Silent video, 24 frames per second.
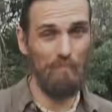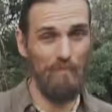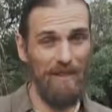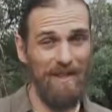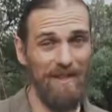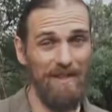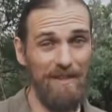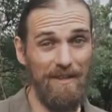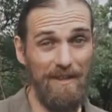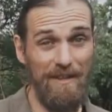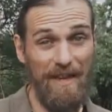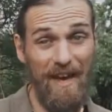
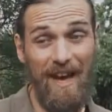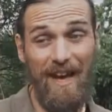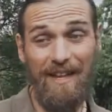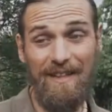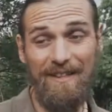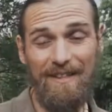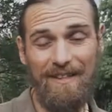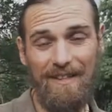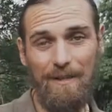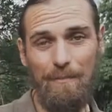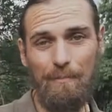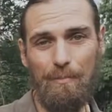It's that
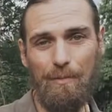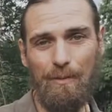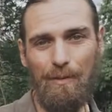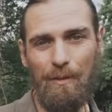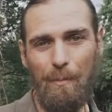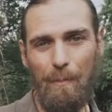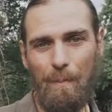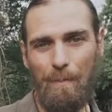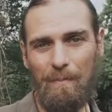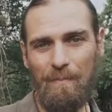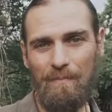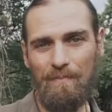simple.
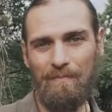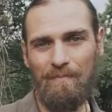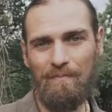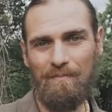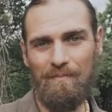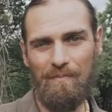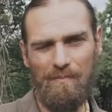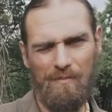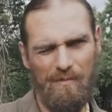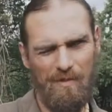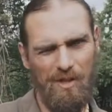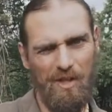
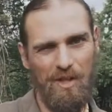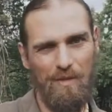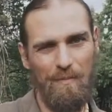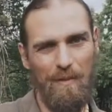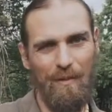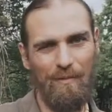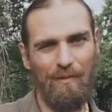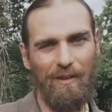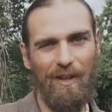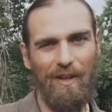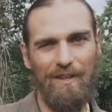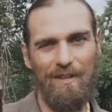Cheers,
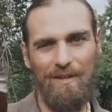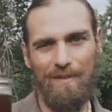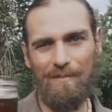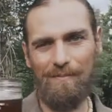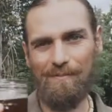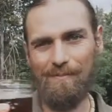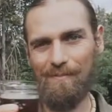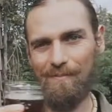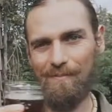my friends.